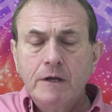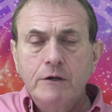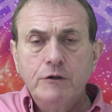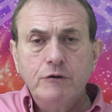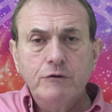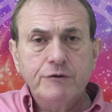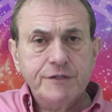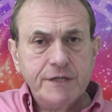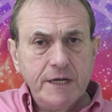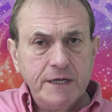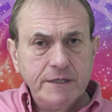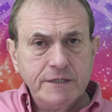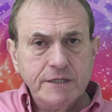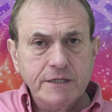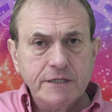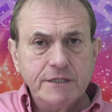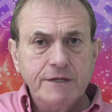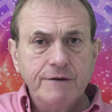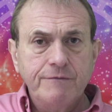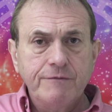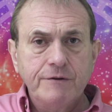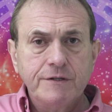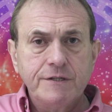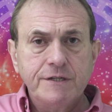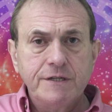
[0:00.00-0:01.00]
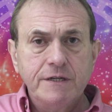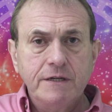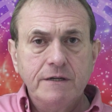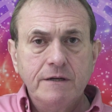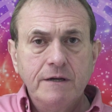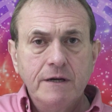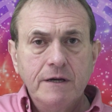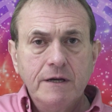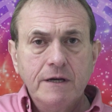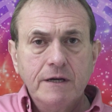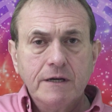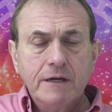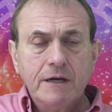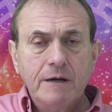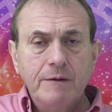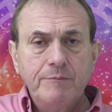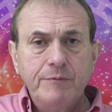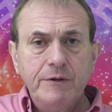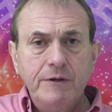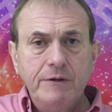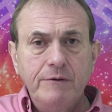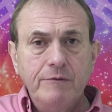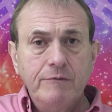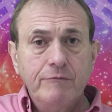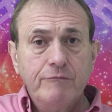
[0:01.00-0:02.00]
your sensitivity can
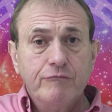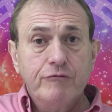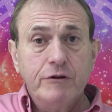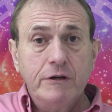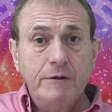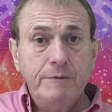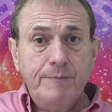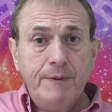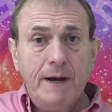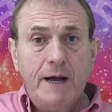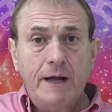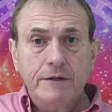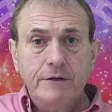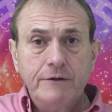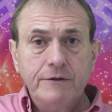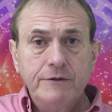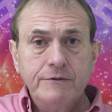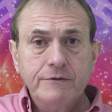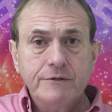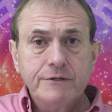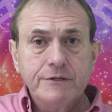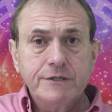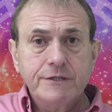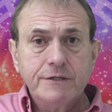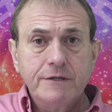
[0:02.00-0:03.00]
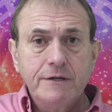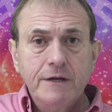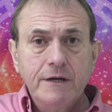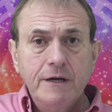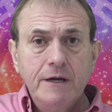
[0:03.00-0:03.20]
be rebalanced,